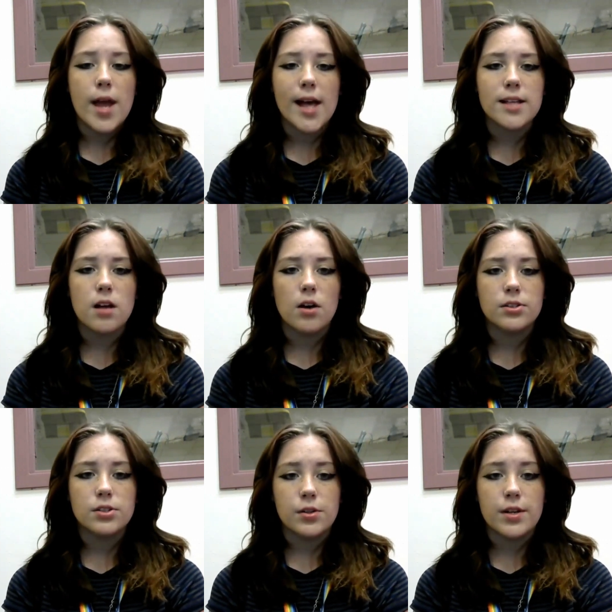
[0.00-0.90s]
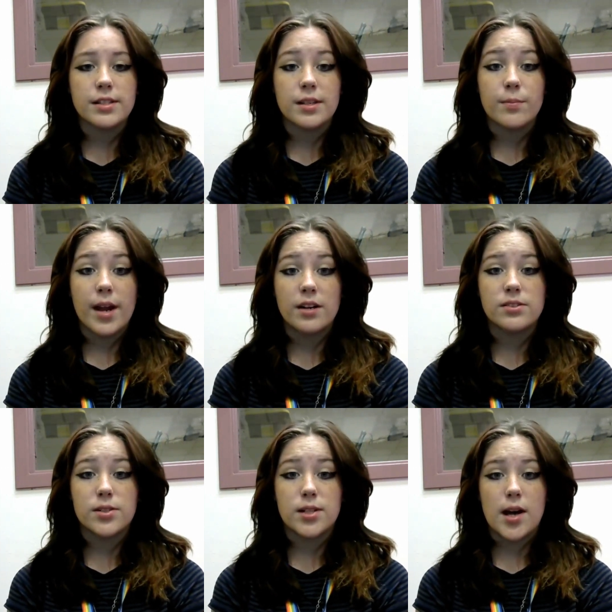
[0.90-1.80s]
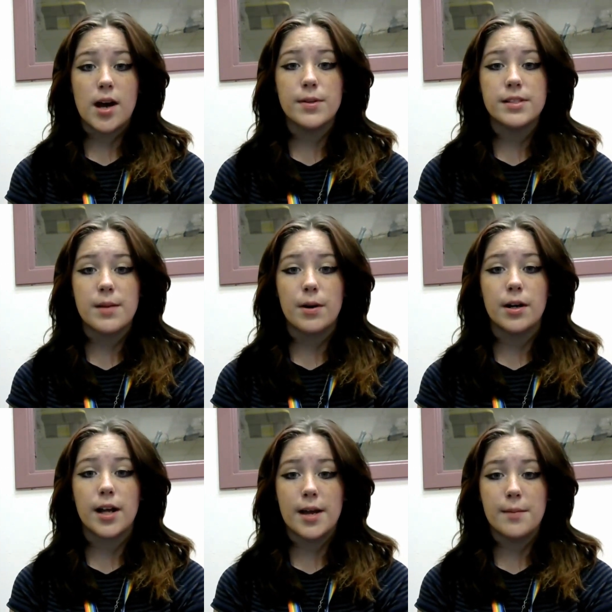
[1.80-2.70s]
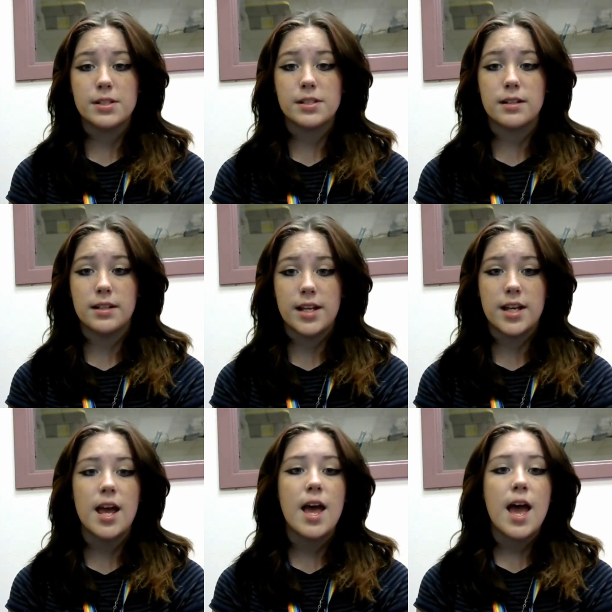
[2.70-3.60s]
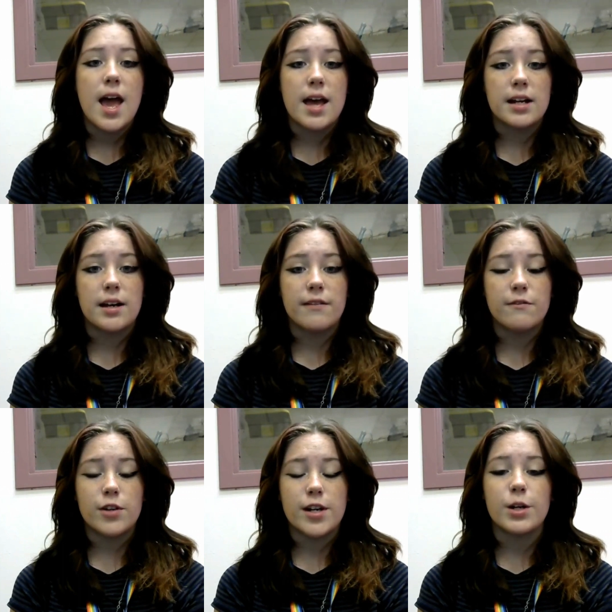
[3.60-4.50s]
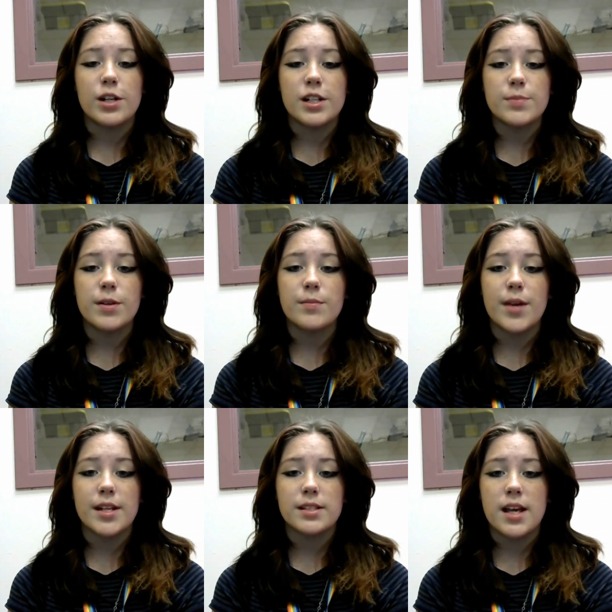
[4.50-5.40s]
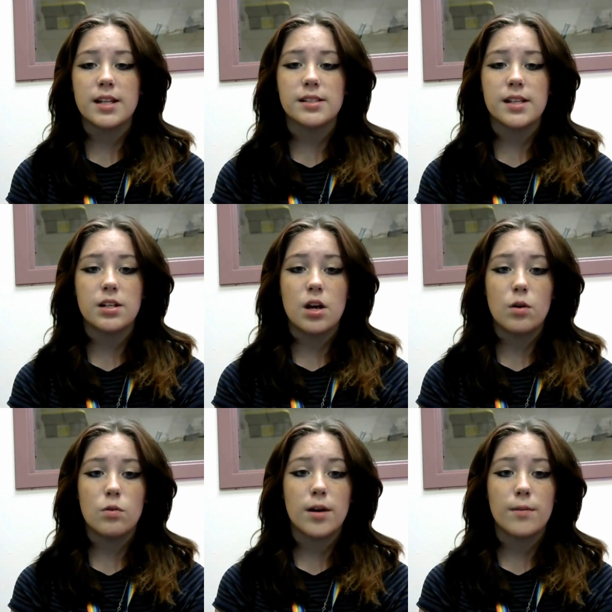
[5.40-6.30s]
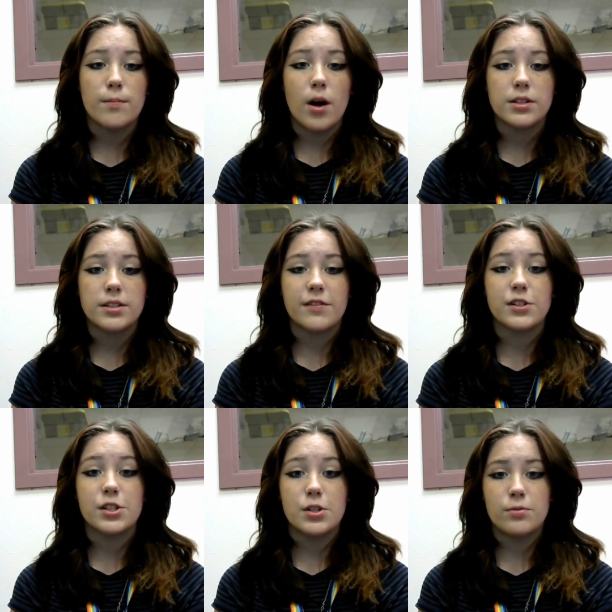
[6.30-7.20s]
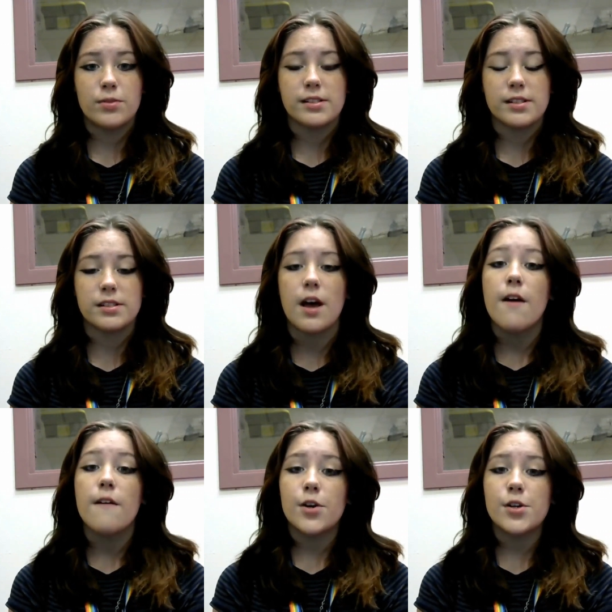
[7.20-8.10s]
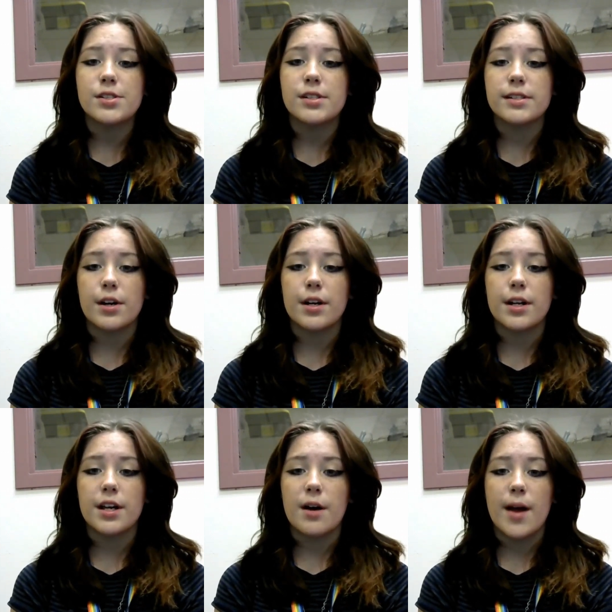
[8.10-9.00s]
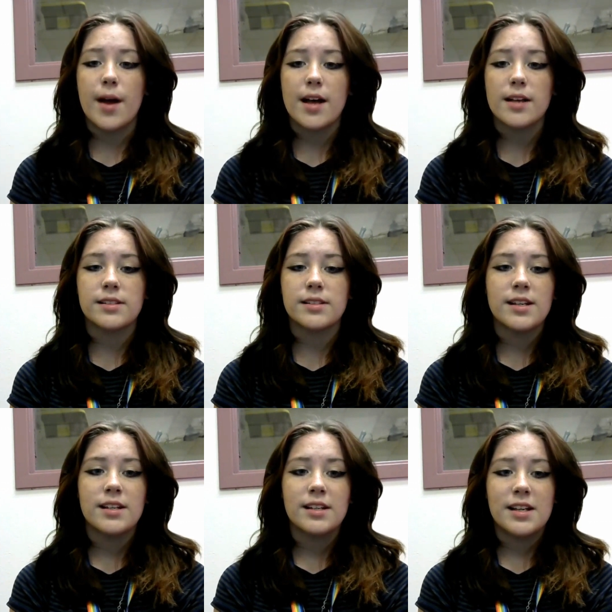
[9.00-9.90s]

We ask all students and parents to help us keep our campus clean and gum free. Greenspun maintains a no gum policy for two reasons. First, discarded gum has